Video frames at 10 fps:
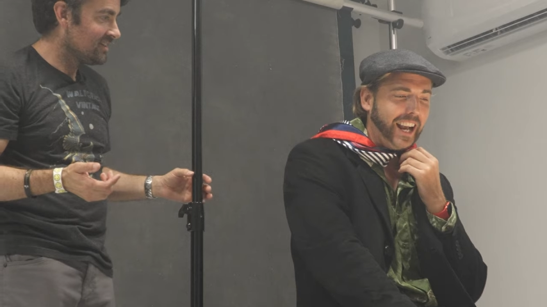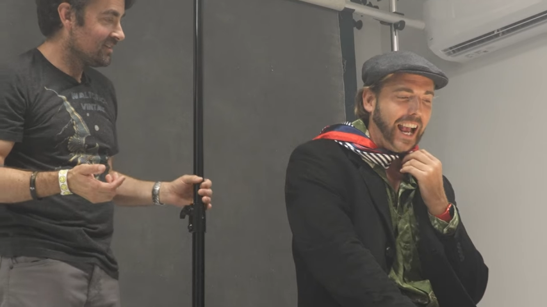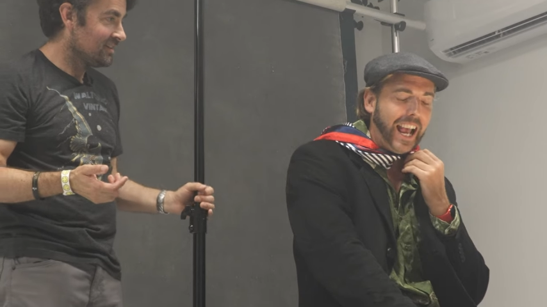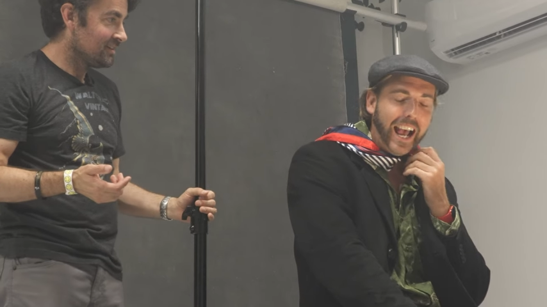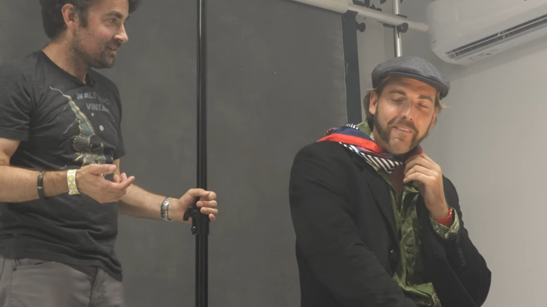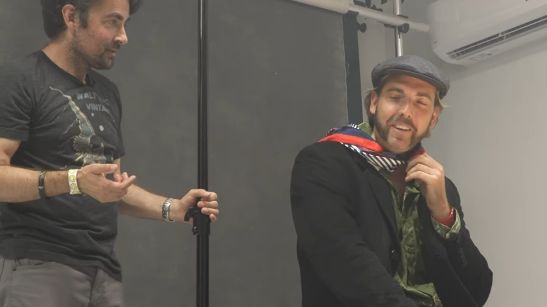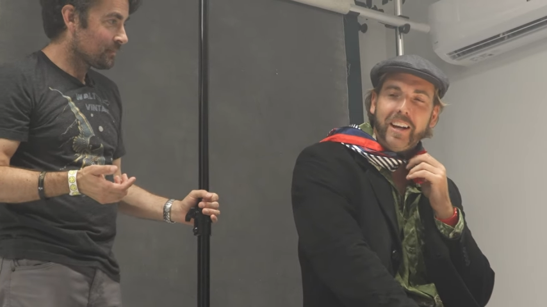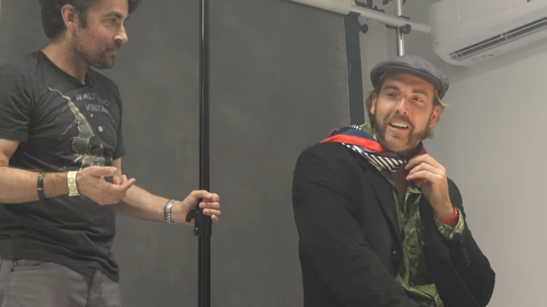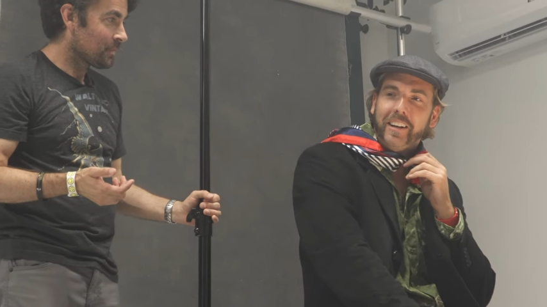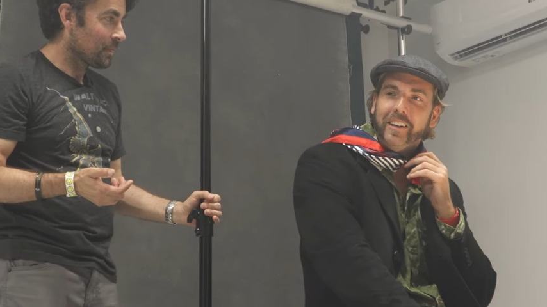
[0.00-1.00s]
Speaker 1: I have
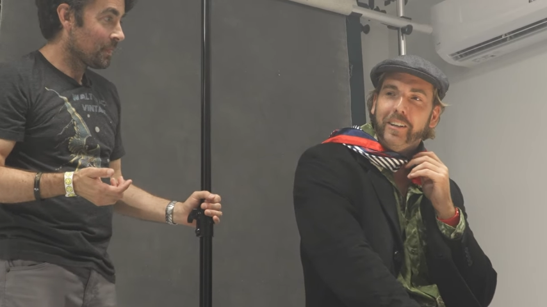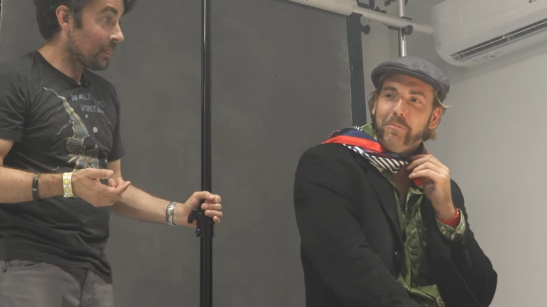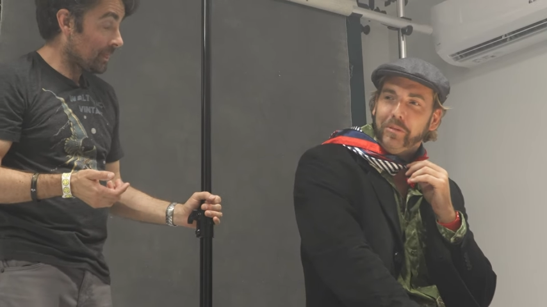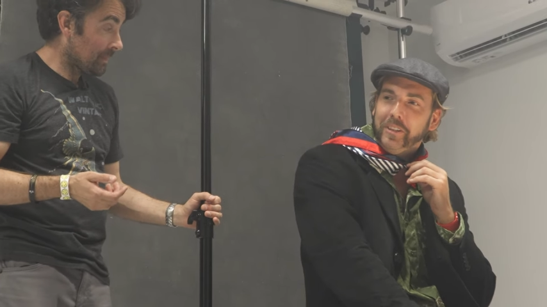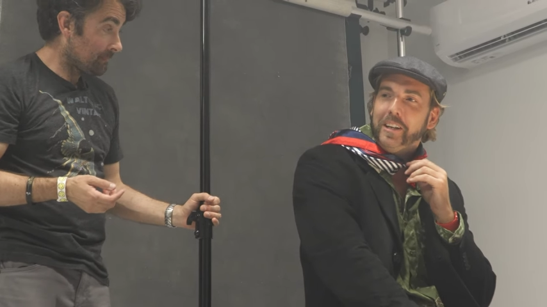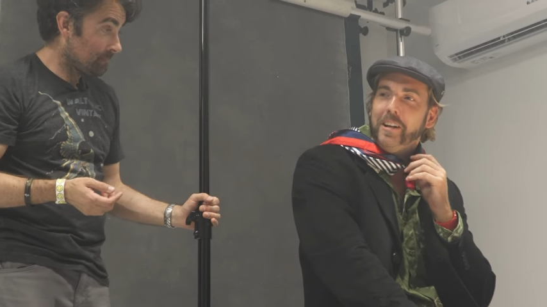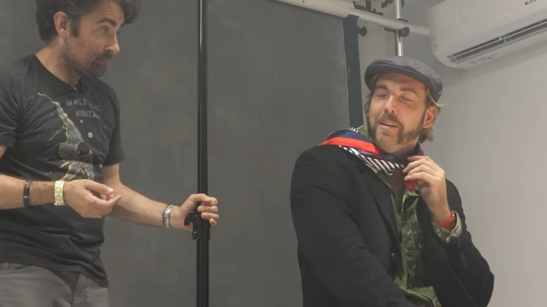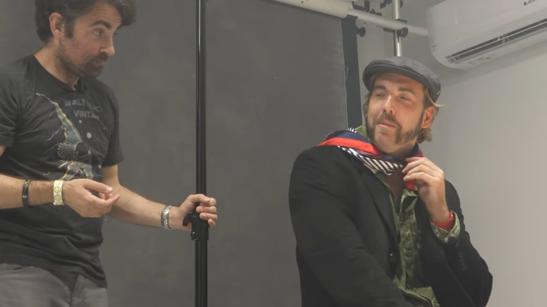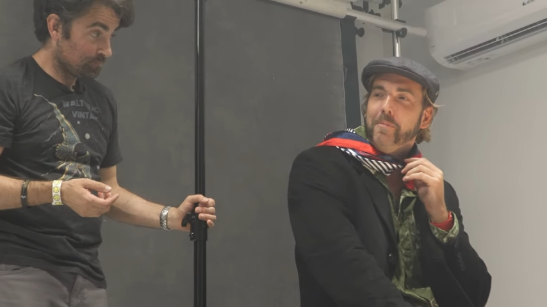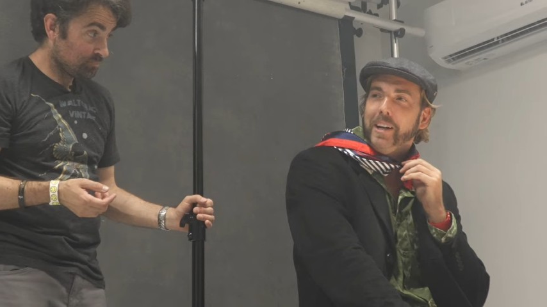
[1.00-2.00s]
not
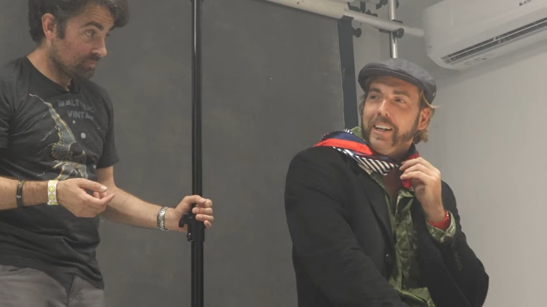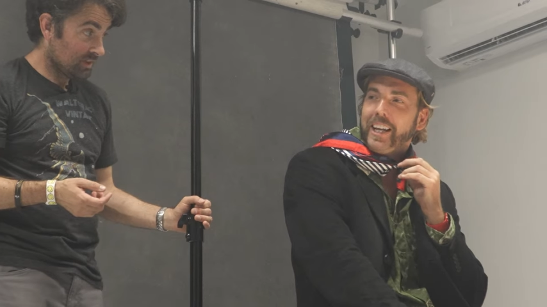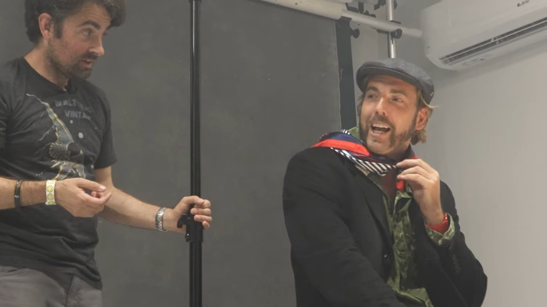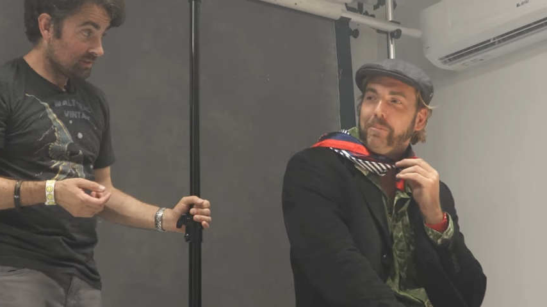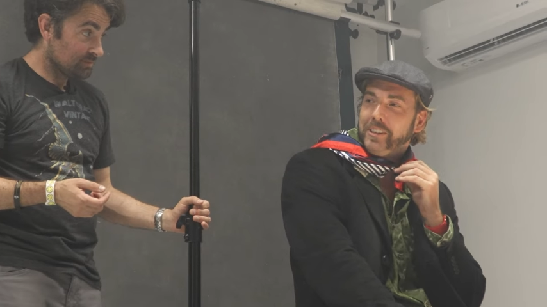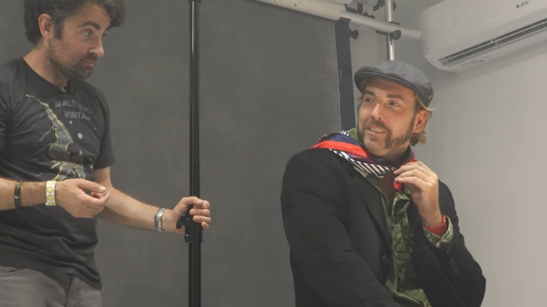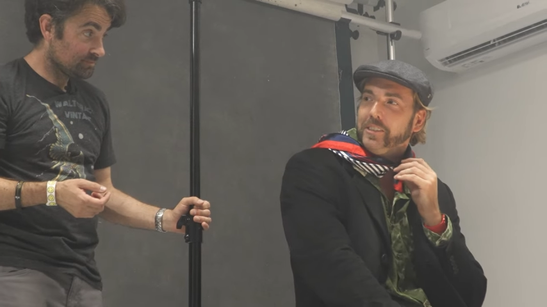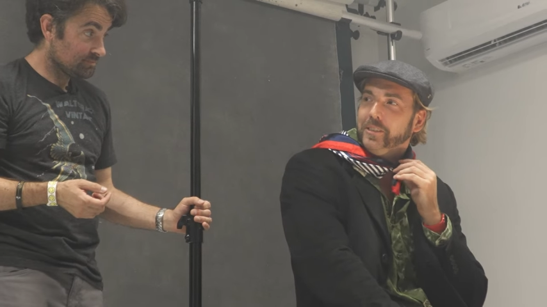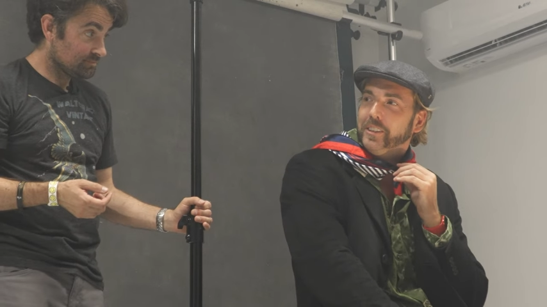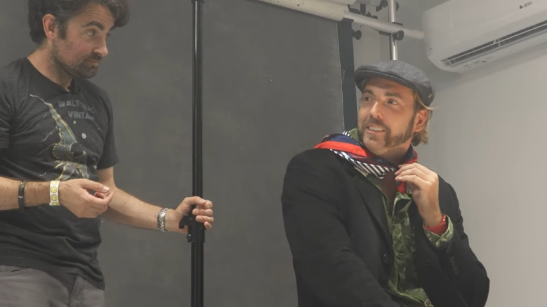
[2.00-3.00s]
completed my
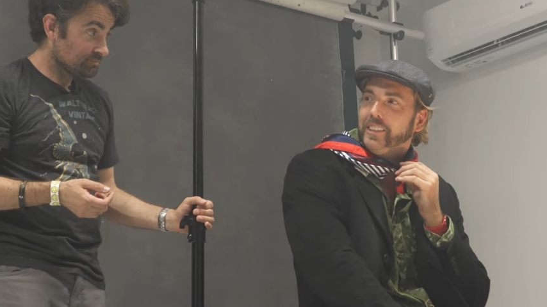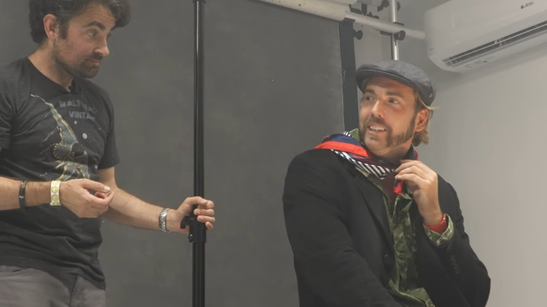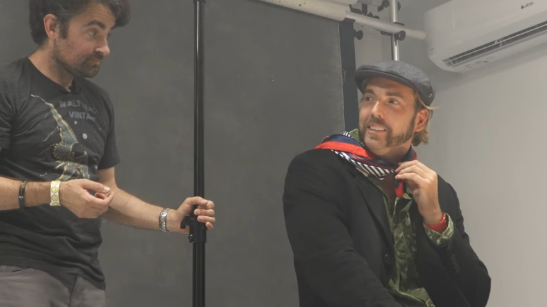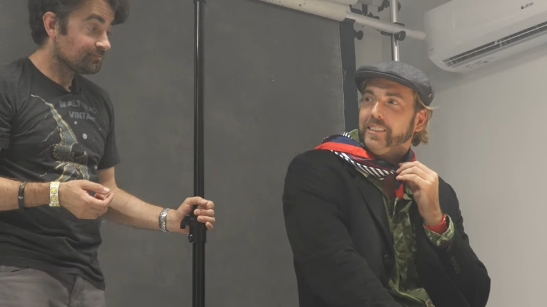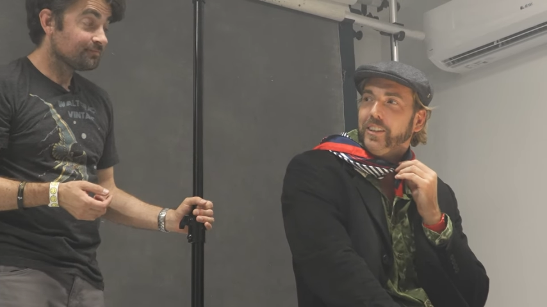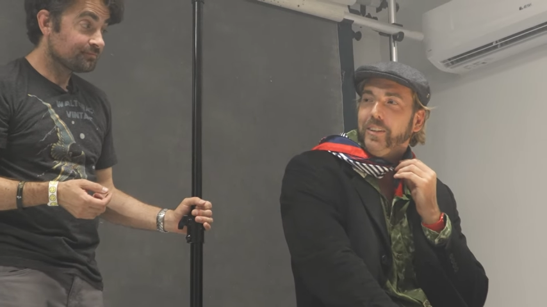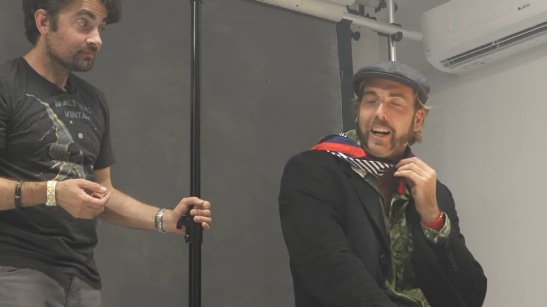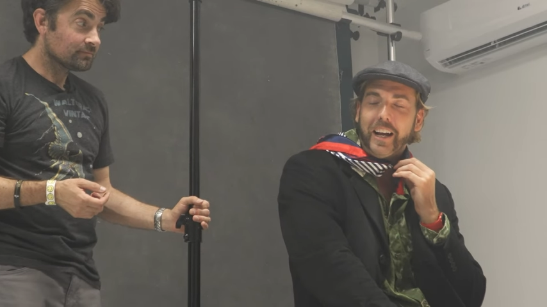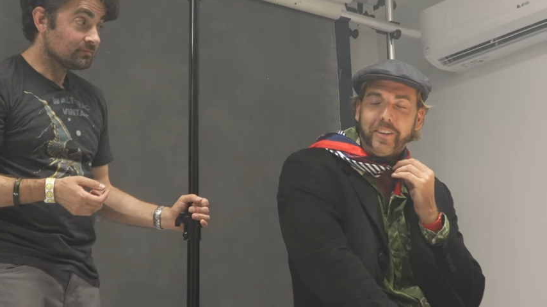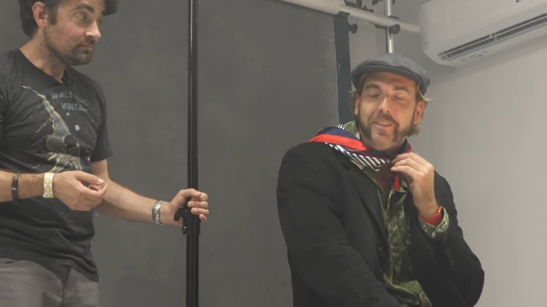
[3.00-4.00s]
captain's course yet,
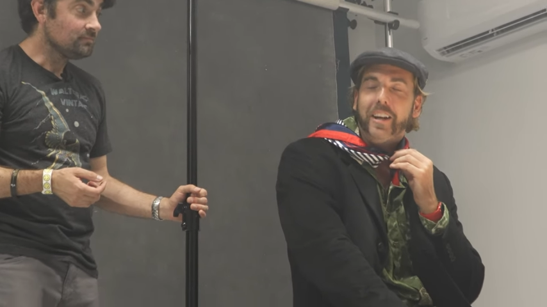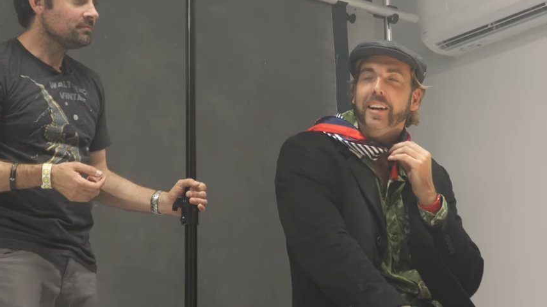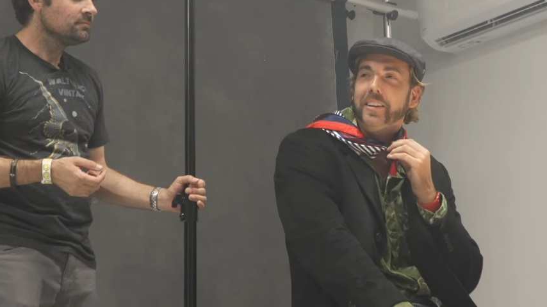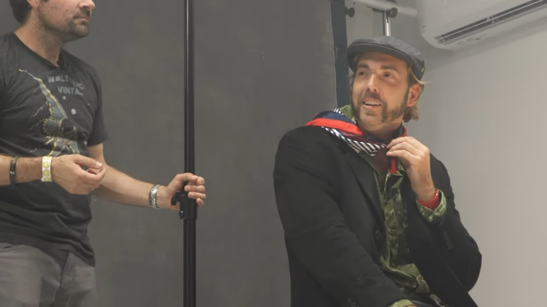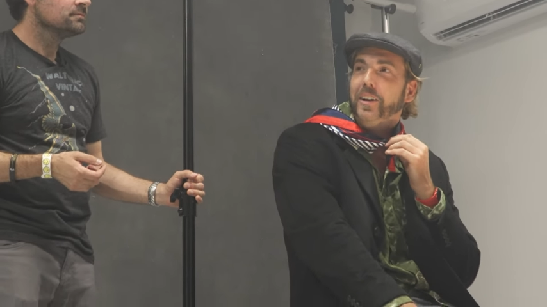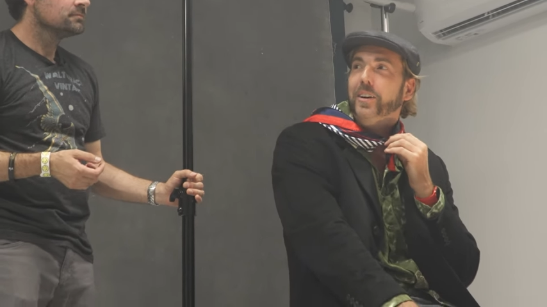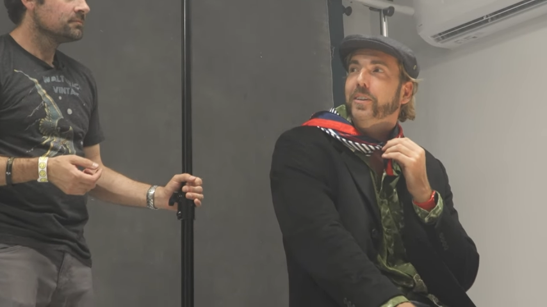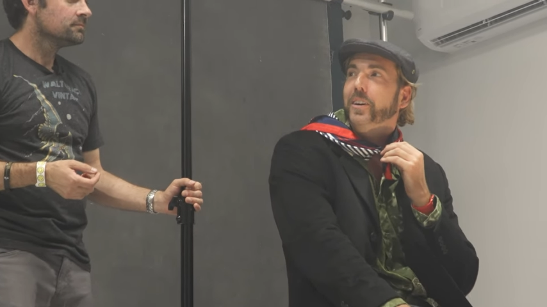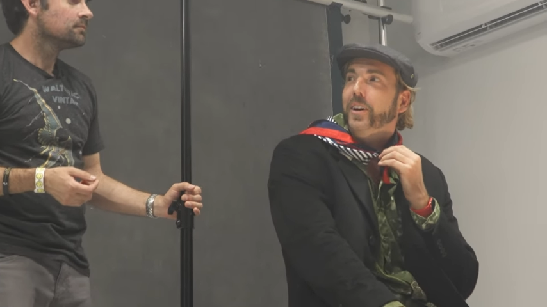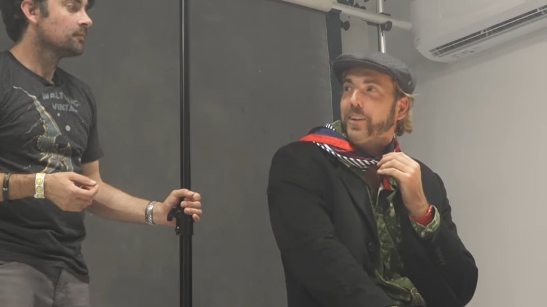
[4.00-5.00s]
so I do not
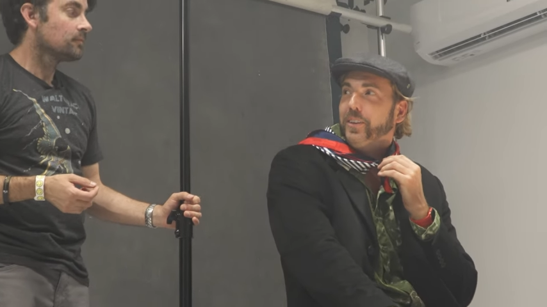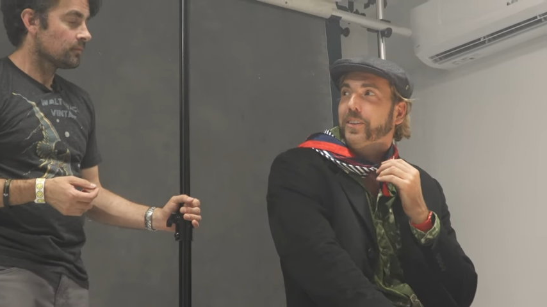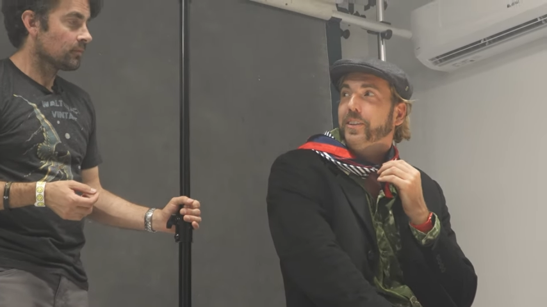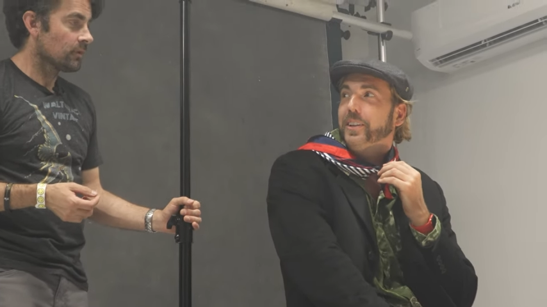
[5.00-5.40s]
know all of